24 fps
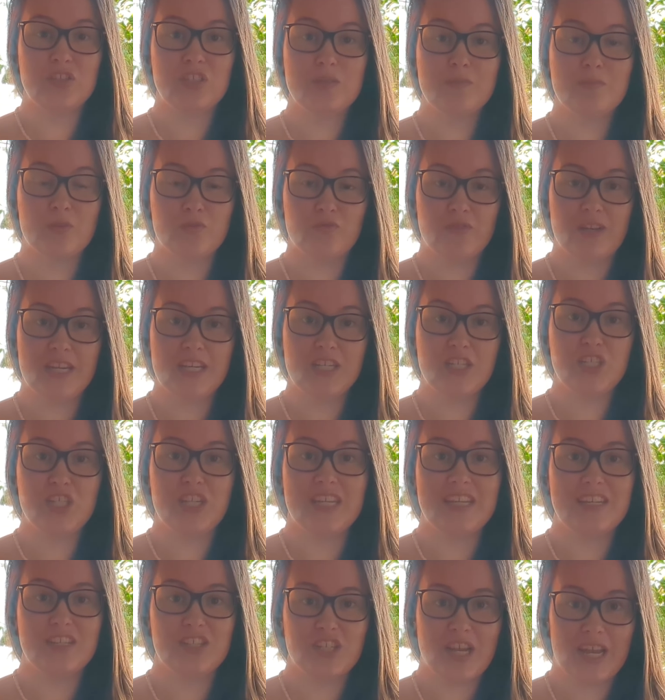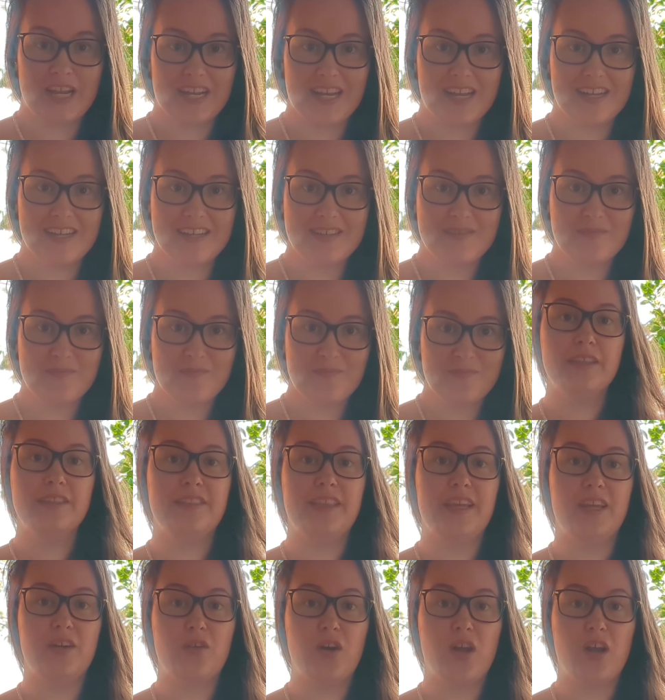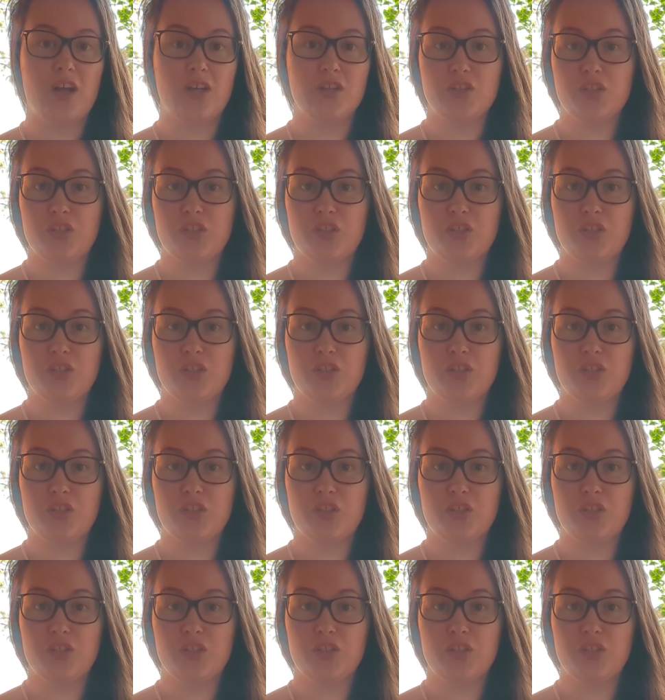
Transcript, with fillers: super rich in Shanghai. There are